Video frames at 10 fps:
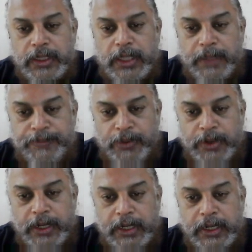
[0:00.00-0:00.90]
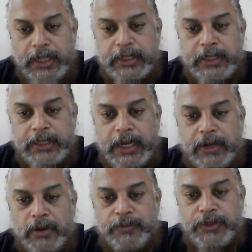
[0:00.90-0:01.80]
important that
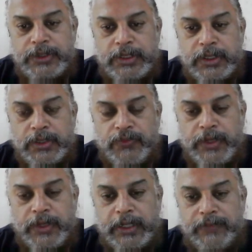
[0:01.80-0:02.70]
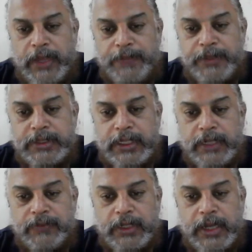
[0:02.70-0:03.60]
almost 25%
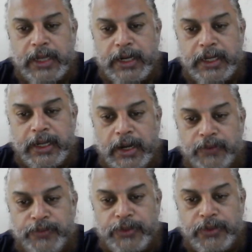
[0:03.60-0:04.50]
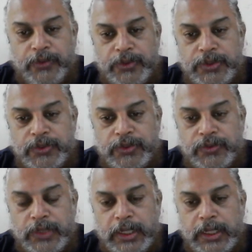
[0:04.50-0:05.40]
of the cardiac output goes to
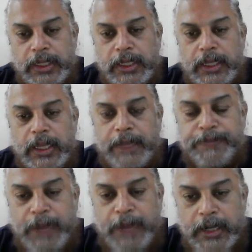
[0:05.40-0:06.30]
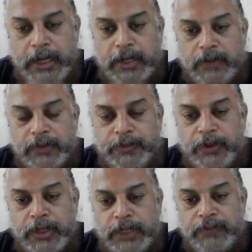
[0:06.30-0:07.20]
a part of the
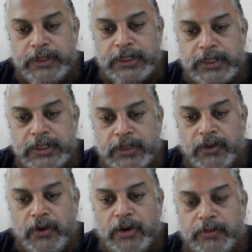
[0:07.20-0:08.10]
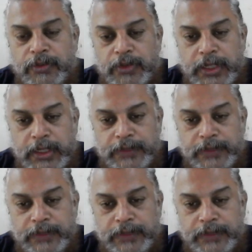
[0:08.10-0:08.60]
body which is not more than